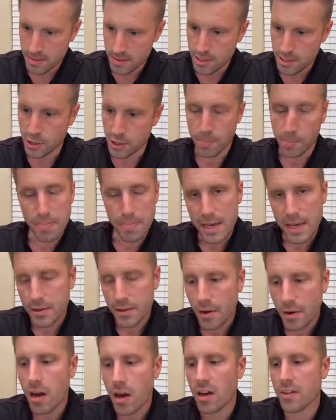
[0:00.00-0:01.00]
You're
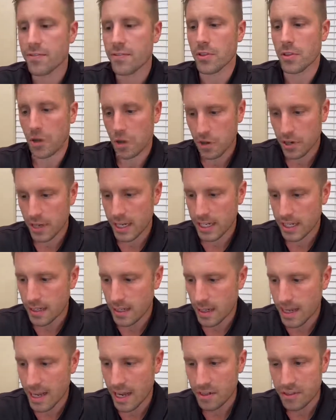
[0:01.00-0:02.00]
better off learning
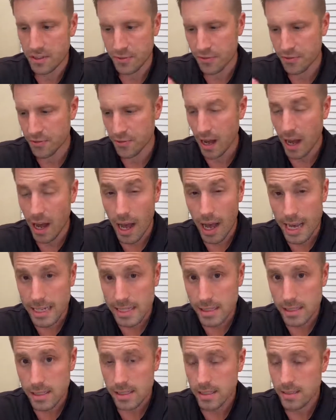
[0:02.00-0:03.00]
how to
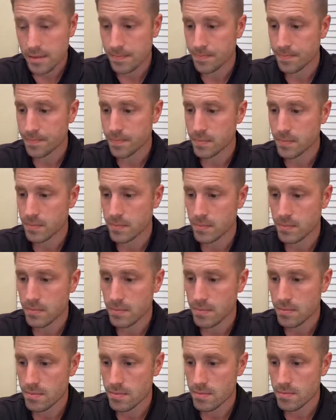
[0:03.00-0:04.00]
find,
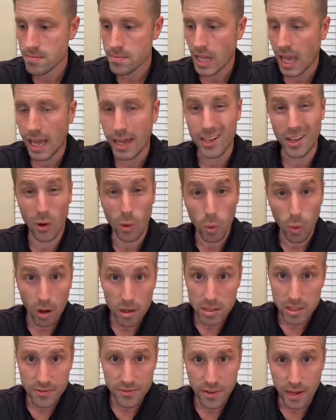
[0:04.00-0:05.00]
how to
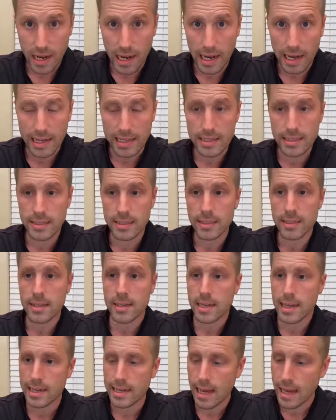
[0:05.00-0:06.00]
qualify,
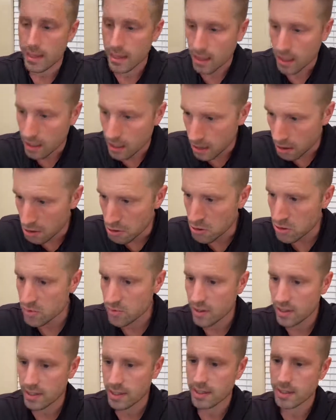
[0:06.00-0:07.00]
and how to close
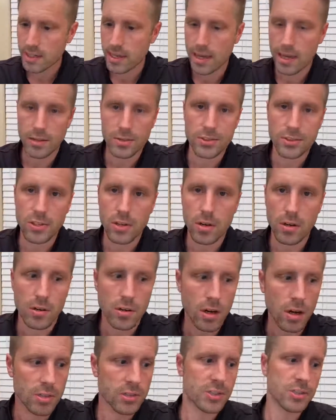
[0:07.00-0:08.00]
vending accounts
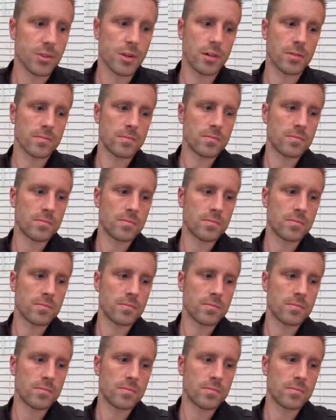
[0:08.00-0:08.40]
on your own.